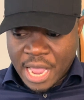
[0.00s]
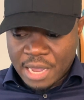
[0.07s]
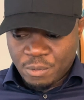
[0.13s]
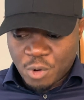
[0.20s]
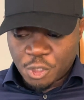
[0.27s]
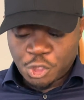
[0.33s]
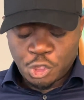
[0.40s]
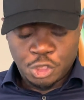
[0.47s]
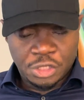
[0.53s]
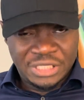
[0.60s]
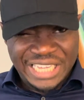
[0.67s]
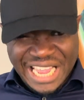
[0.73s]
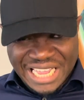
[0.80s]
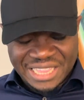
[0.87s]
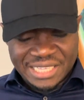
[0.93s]
I want you to
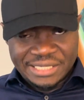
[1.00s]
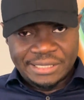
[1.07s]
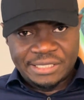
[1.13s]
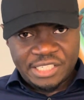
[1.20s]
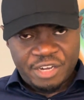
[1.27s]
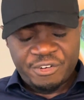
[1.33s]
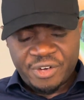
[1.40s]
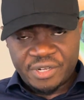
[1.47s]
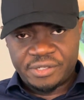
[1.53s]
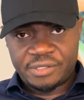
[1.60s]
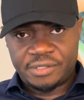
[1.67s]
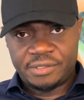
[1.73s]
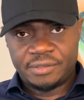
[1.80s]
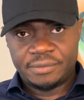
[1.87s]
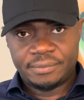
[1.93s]
take this
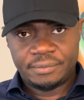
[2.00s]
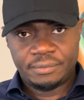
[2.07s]
serious.